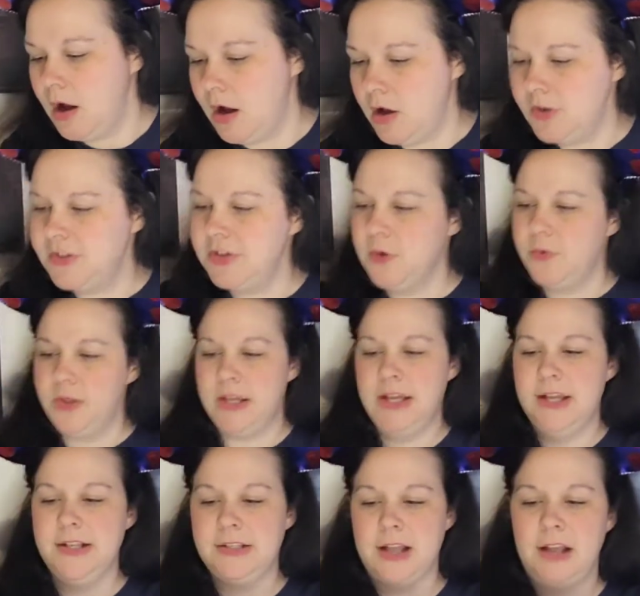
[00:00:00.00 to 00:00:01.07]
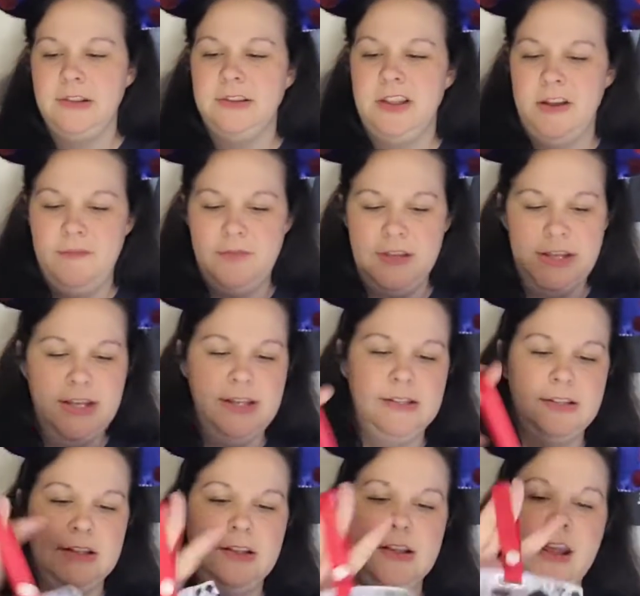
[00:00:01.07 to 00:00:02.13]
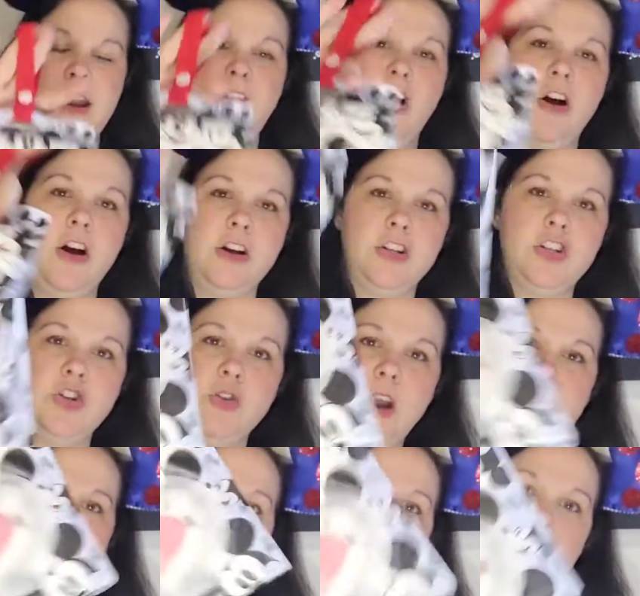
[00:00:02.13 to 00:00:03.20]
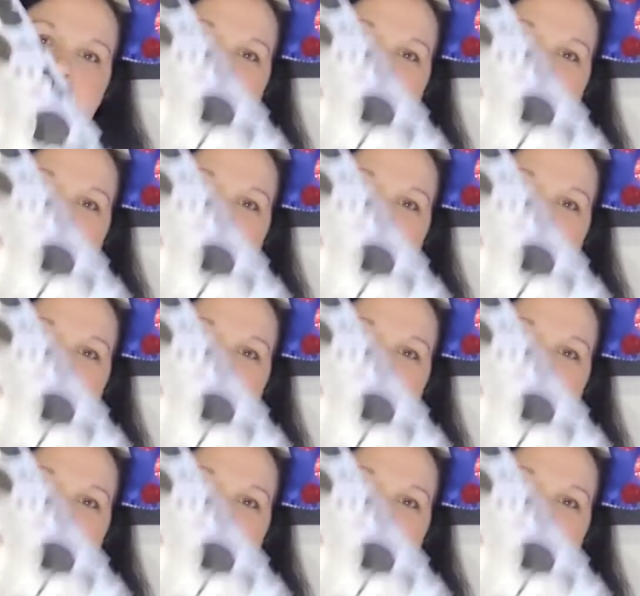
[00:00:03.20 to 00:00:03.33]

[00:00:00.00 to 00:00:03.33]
Also, these, I love these. They are travel